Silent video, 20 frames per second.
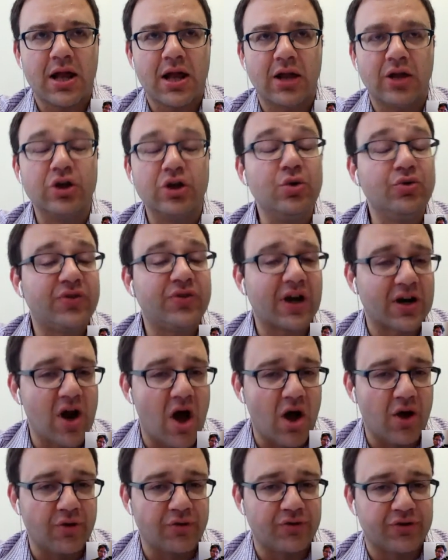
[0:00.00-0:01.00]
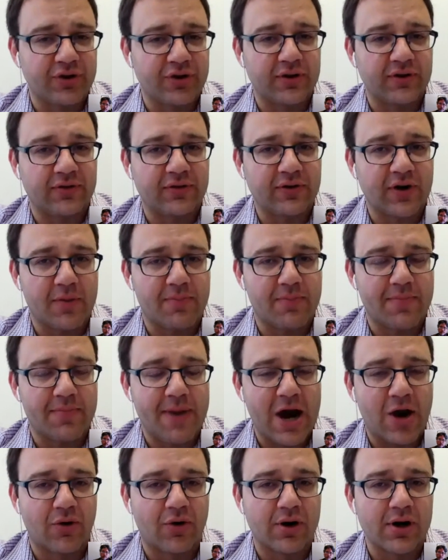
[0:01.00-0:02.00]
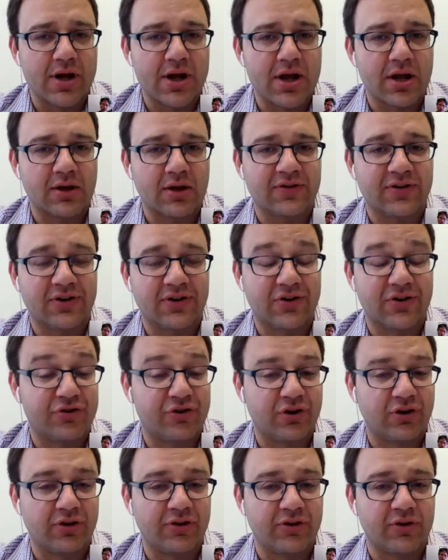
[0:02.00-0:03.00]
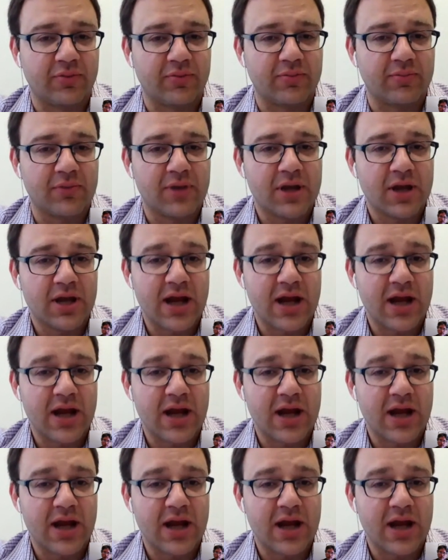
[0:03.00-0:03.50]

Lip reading: new technologies are powering citizen journalism